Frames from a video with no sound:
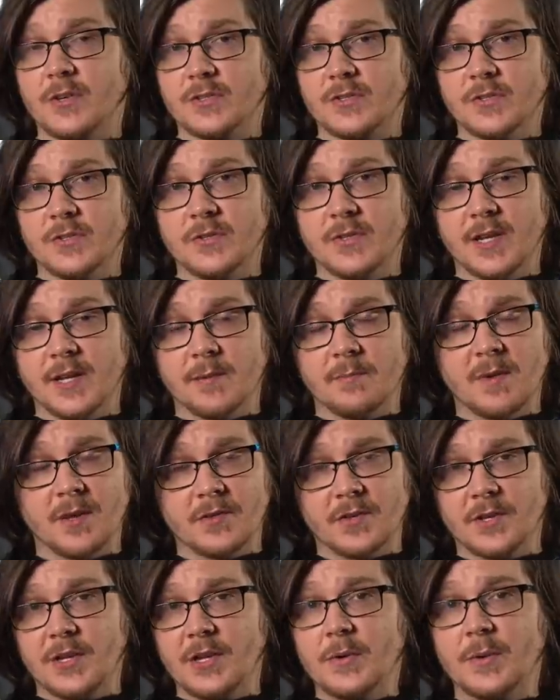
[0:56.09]
also get
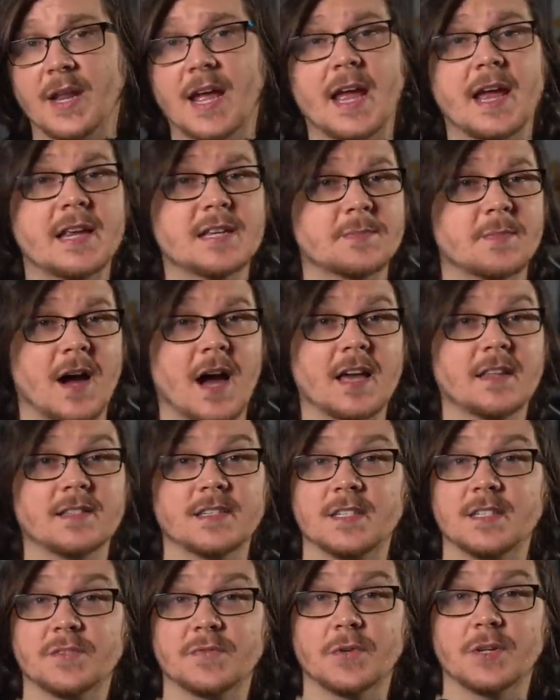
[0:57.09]
monthly Q&As, behind the
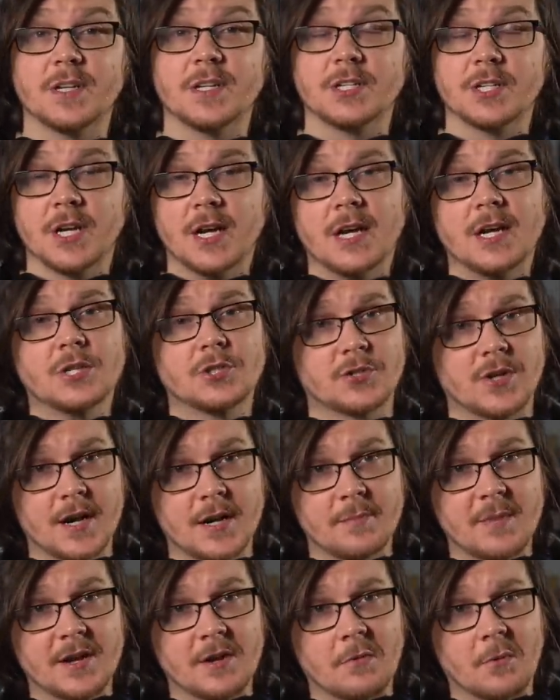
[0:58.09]
scenes footage, trying
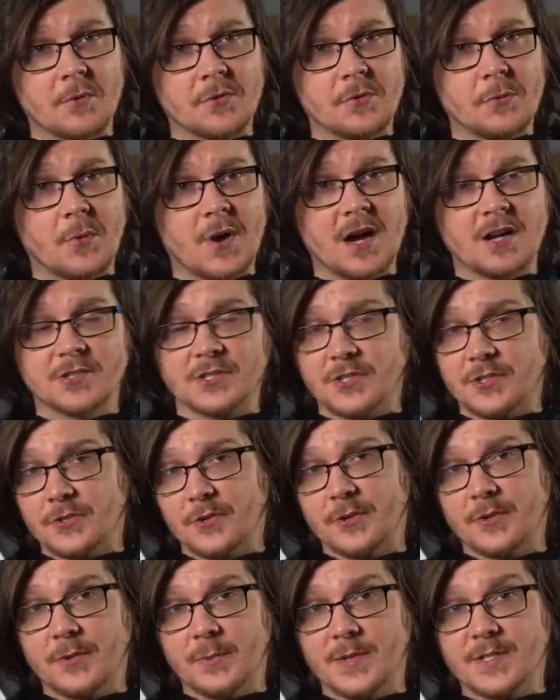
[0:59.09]
to make it worth your while since
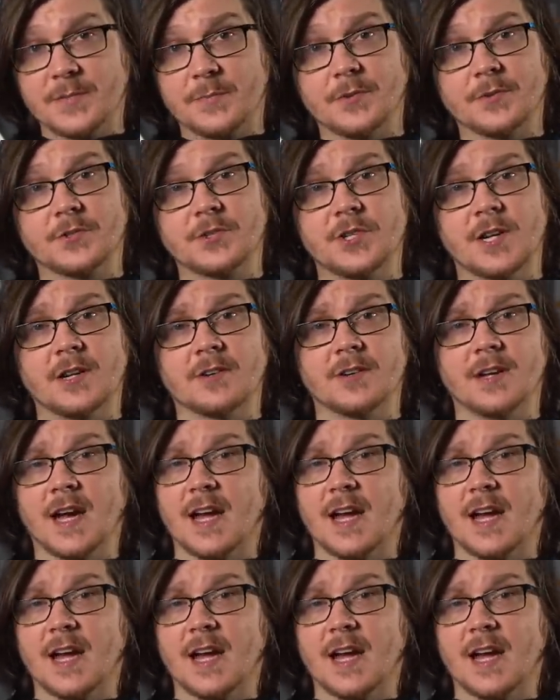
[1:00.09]
you're going to be supporting the channel,